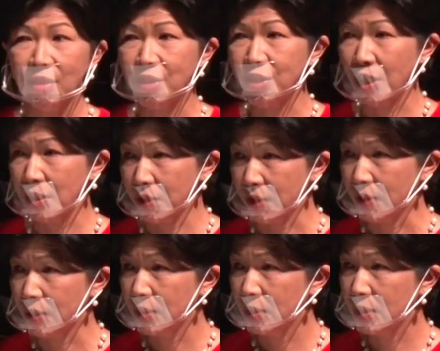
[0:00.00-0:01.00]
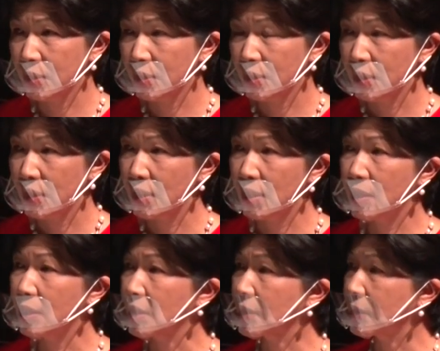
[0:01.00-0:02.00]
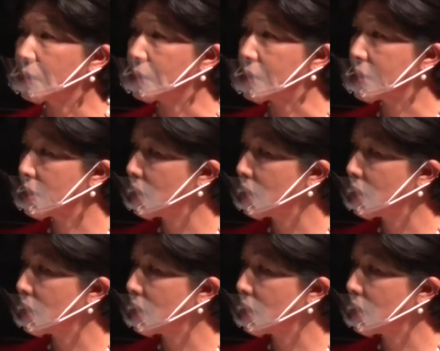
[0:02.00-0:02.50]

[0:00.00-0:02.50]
gender. It includes